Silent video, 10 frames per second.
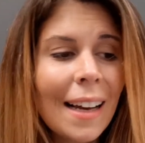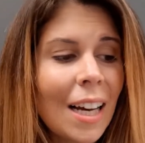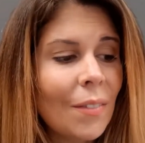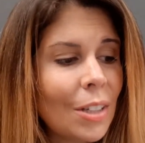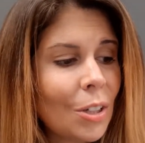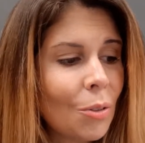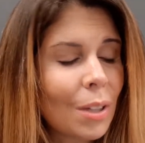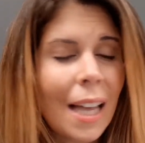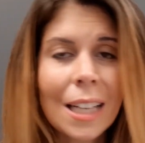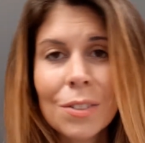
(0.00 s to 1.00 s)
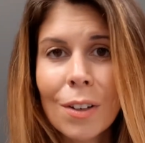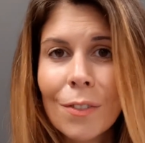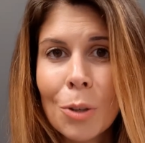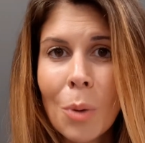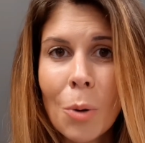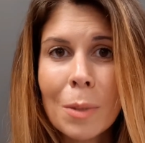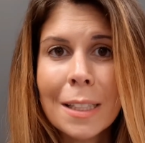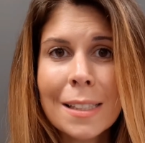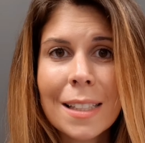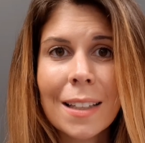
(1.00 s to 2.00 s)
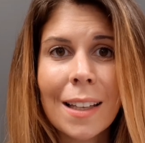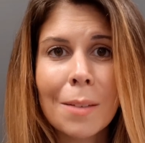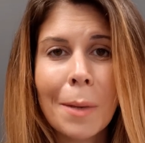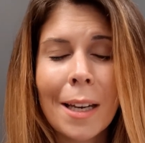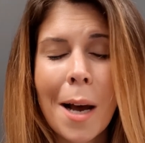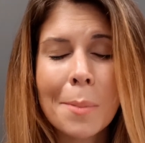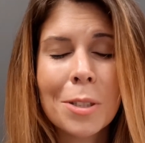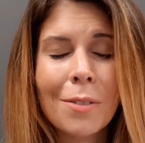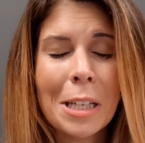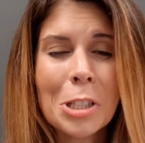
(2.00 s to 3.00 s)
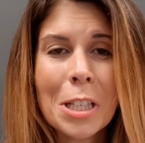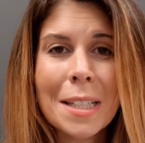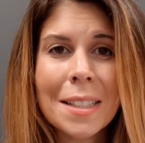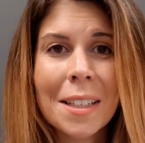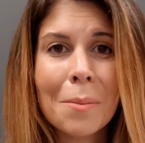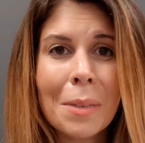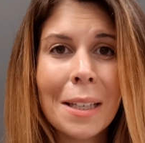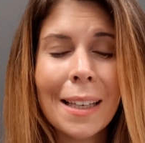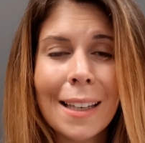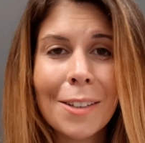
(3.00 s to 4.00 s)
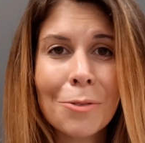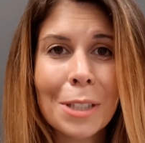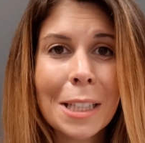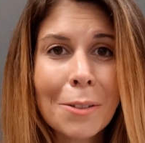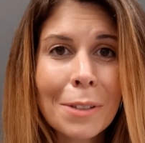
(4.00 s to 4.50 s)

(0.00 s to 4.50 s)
I'm gonna go relax for a few moments and then my observation is gonna begin really,